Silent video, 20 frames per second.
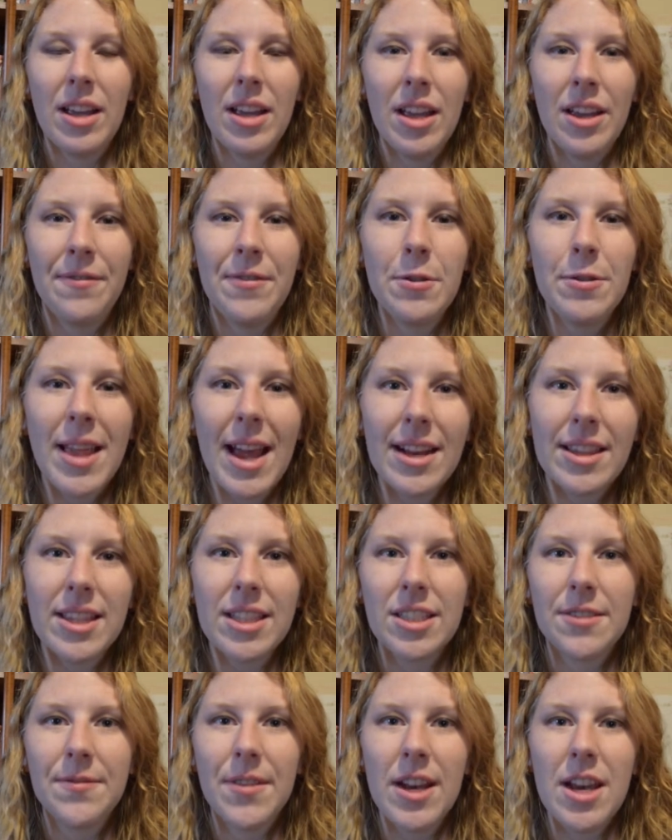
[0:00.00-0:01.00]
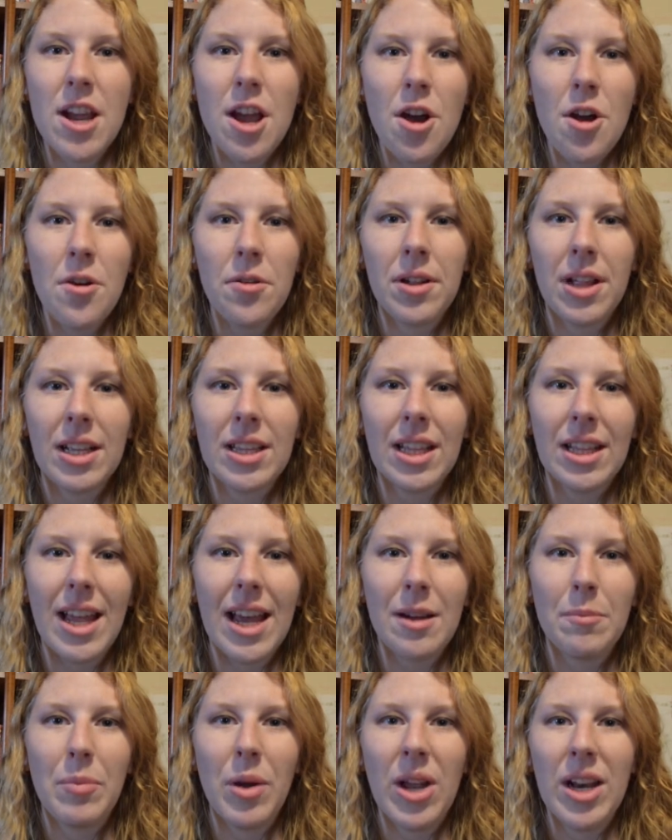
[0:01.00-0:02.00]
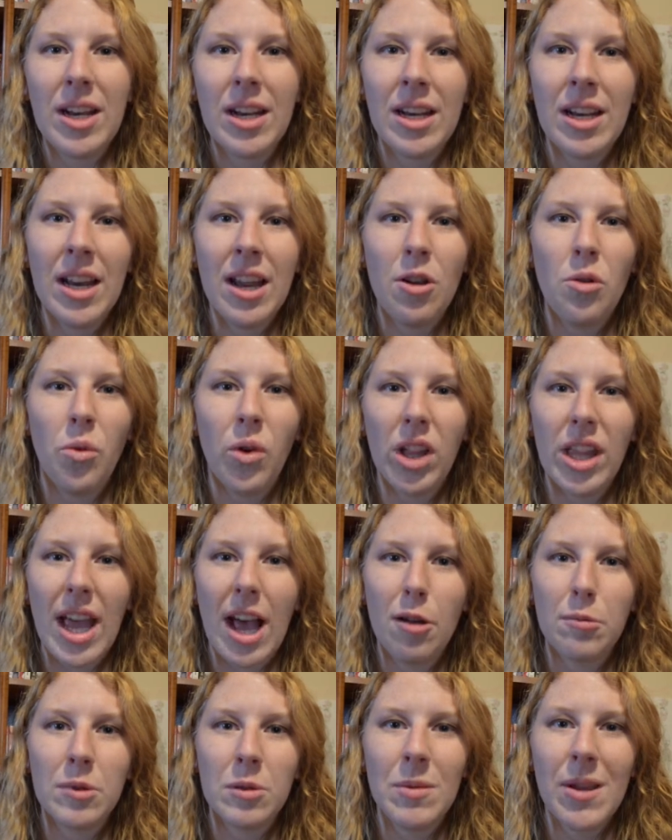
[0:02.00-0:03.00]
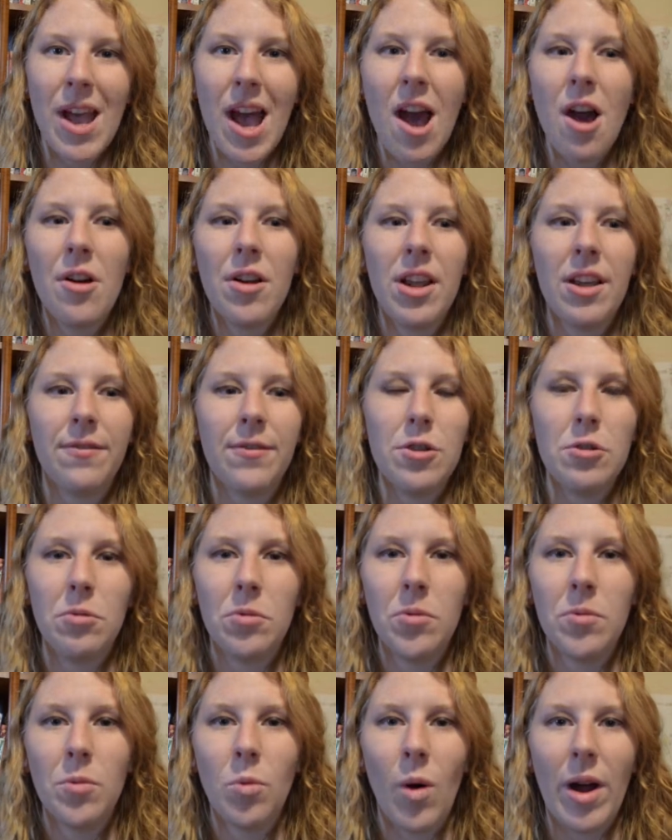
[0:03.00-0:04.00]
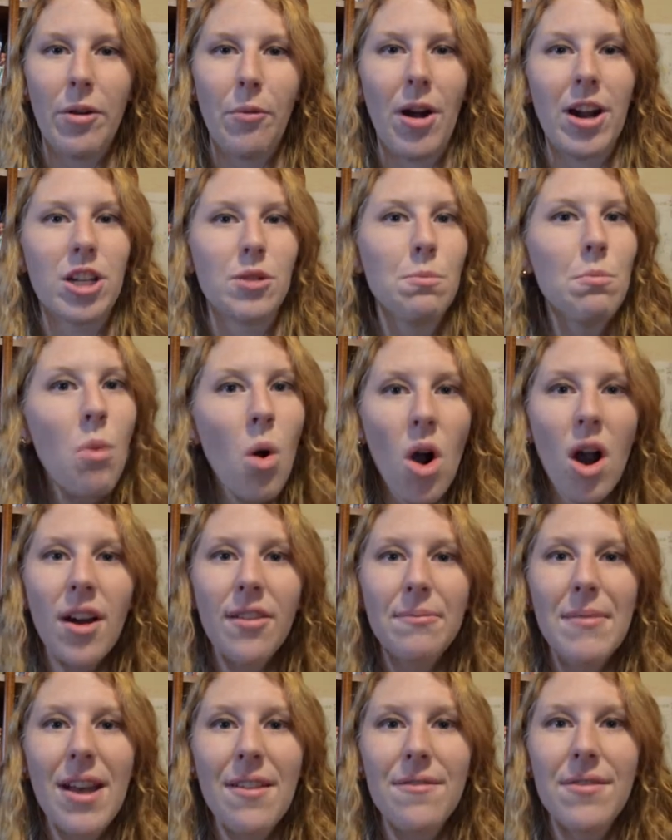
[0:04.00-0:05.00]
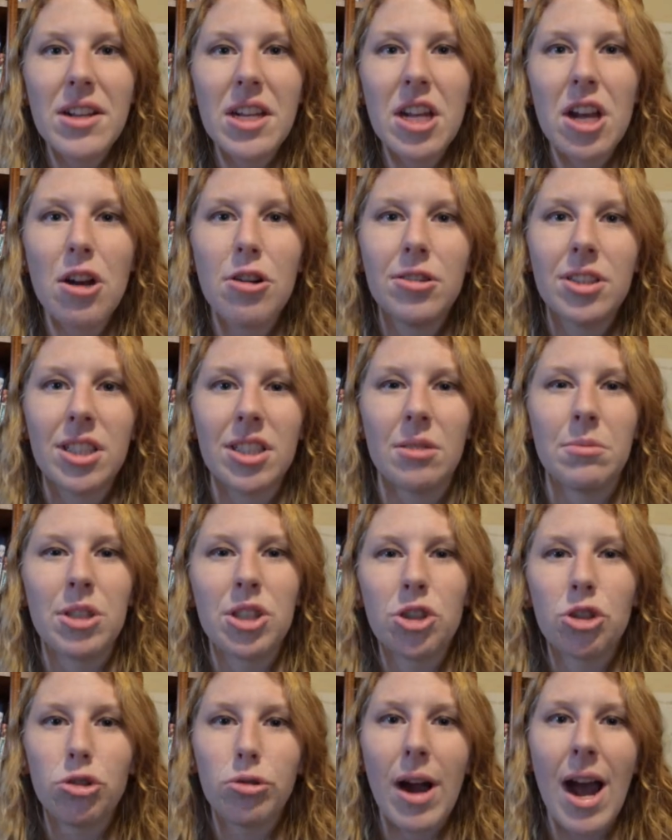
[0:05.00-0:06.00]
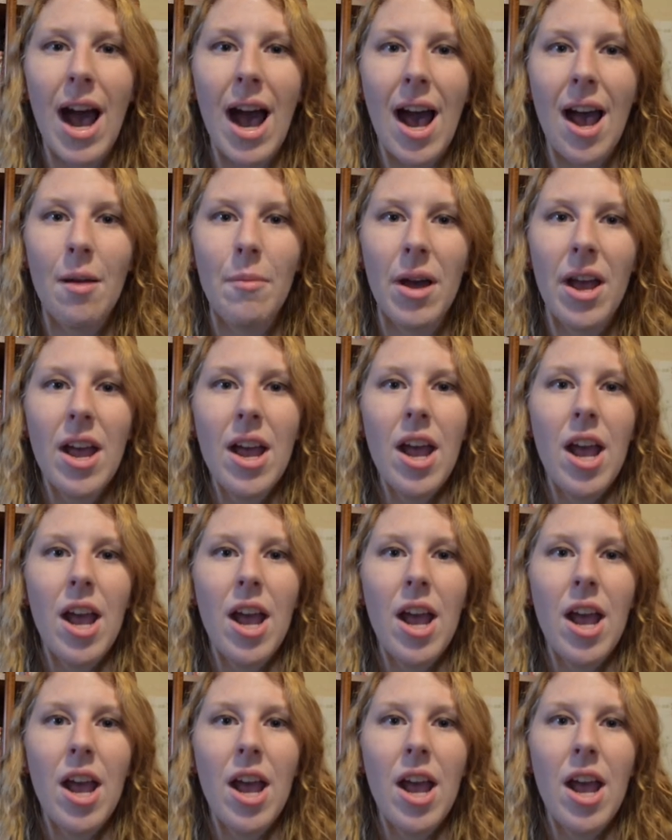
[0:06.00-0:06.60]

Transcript: If you like this video, click the like button. It really helps me out. If you want to watch more of my videos, subscribe.